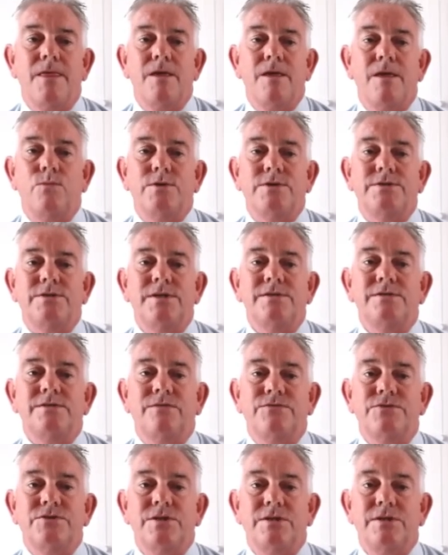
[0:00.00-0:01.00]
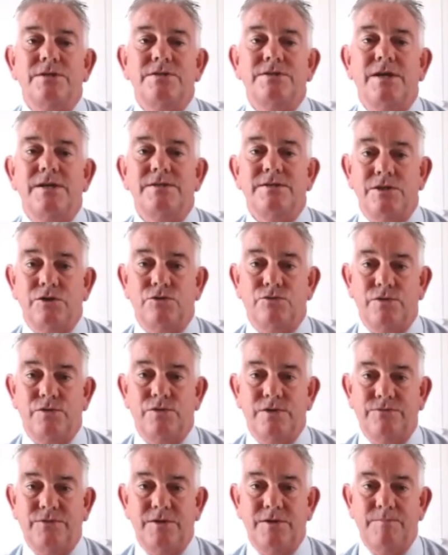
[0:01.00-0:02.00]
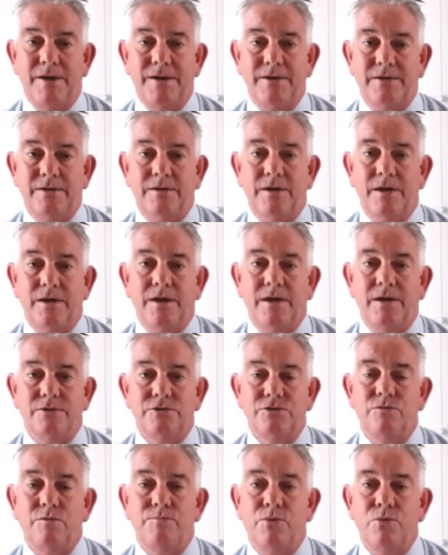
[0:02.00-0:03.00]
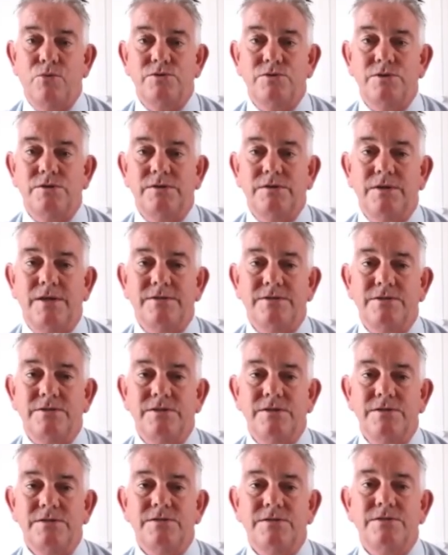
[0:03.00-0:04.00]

We seek to facilitate increased feedback to reporting entities.